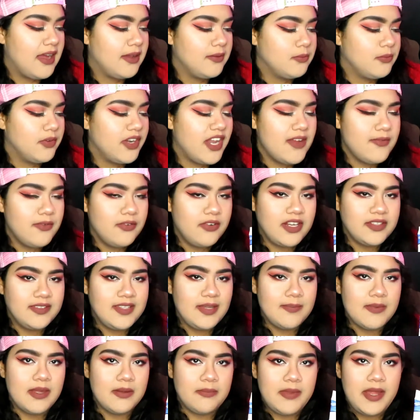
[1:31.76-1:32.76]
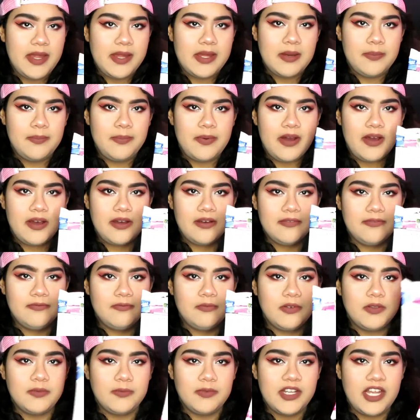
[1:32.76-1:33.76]
Whenever I take my makeup off,
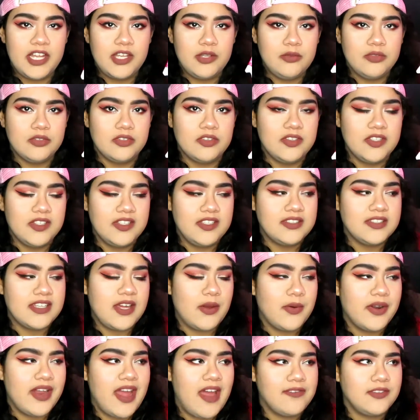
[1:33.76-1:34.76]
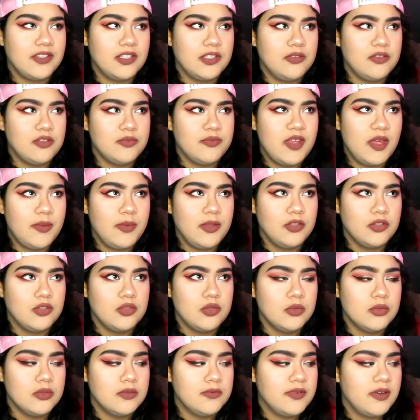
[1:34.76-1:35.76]
when I use these, I would have to use maybe
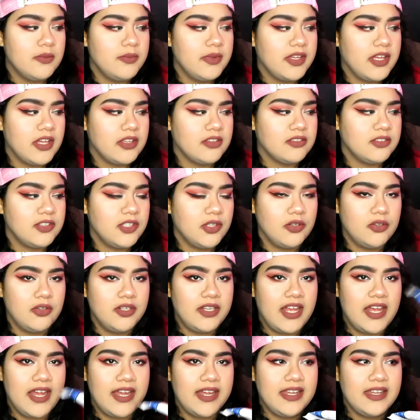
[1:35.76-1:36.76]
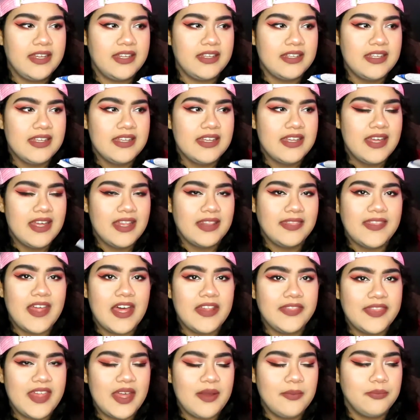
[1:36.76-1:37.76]
2 of them because they're like
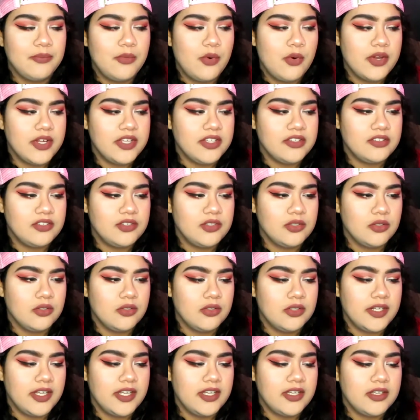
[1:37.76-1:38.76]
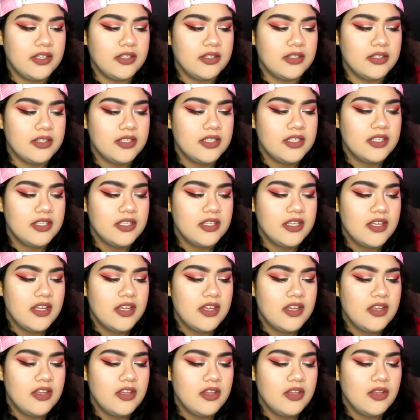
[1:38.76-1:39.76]
not that moist. They're like
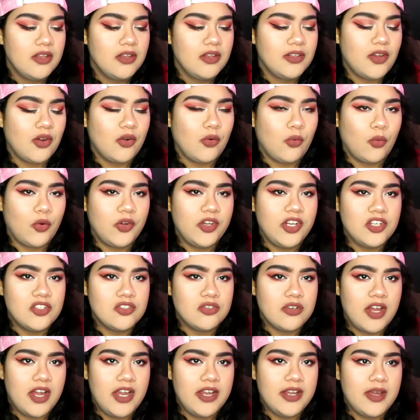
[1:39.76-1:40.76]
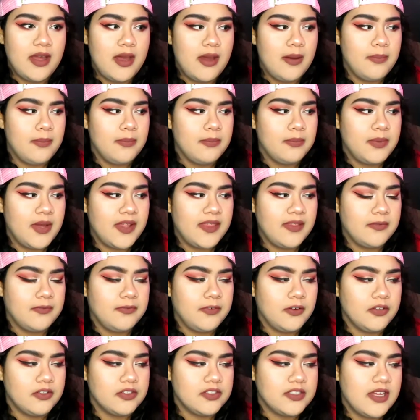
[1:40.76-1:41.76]
already drying up by the
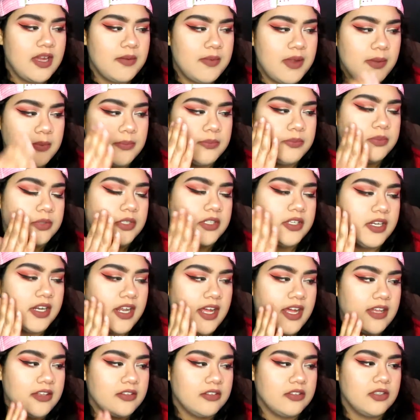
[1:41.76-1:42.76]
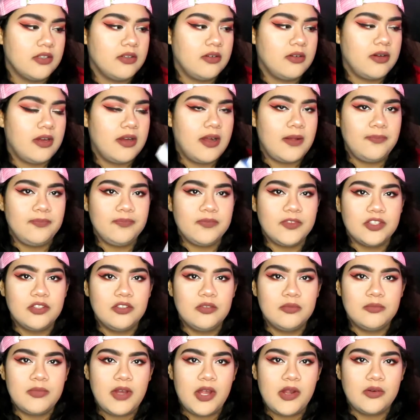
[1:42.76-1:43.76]
first time I put it on. So this
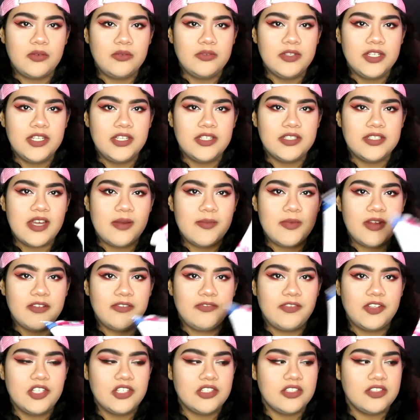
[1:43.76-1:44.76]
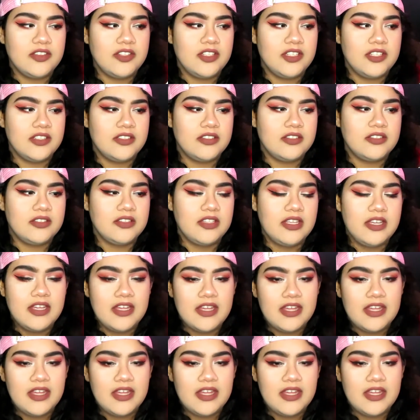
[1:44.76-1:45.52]
is my only time I finish this,